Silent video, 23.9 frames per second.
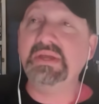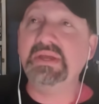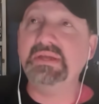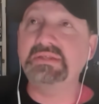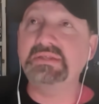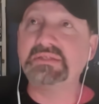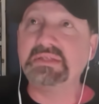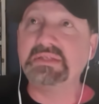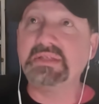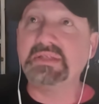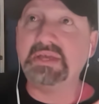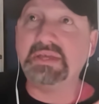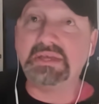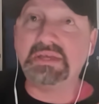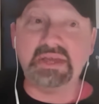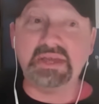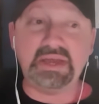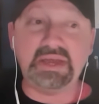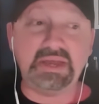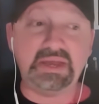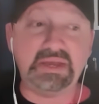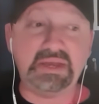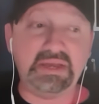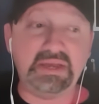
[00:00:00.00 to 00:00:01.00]
It's like
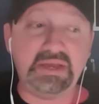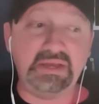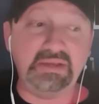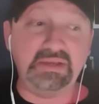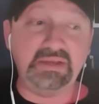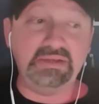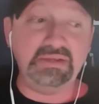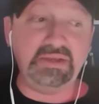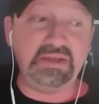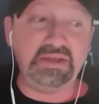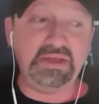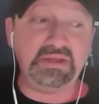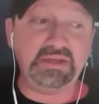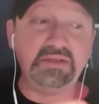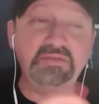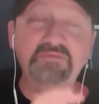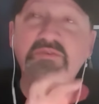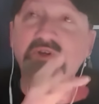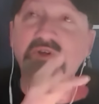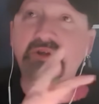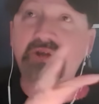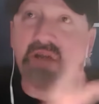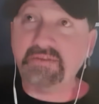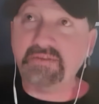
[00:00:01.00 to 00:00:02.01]
I
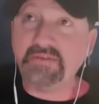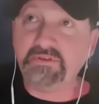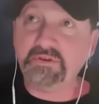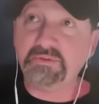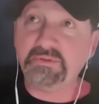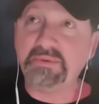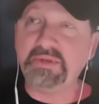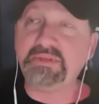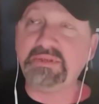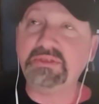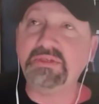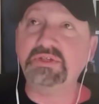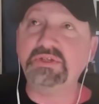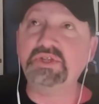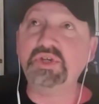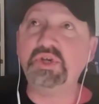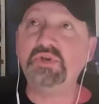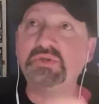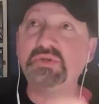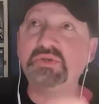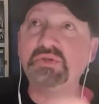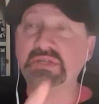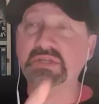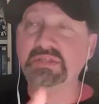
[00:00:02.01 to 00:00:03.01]
can feel confident about the
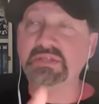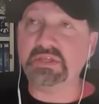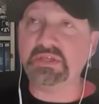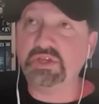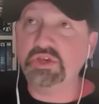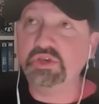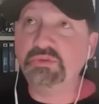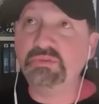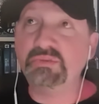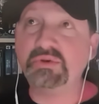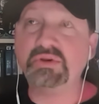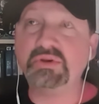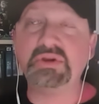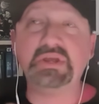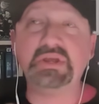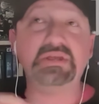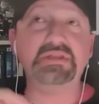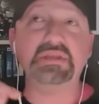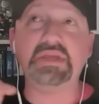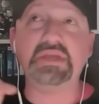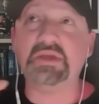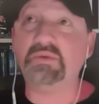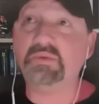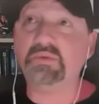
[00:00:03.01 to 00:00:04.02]
jokes and the humor
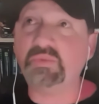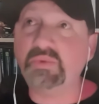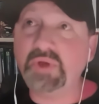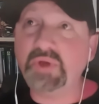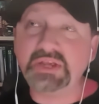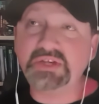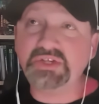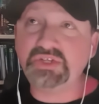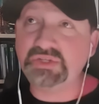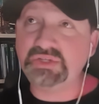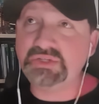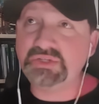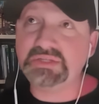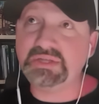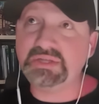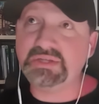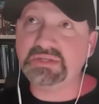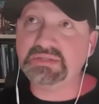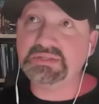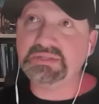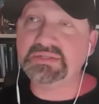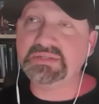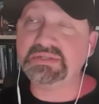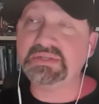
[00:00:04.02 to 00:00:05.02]
and the
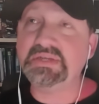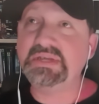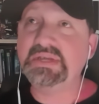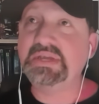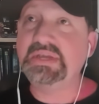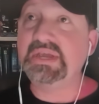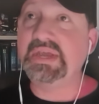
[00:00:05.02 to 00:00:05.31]
outrageousness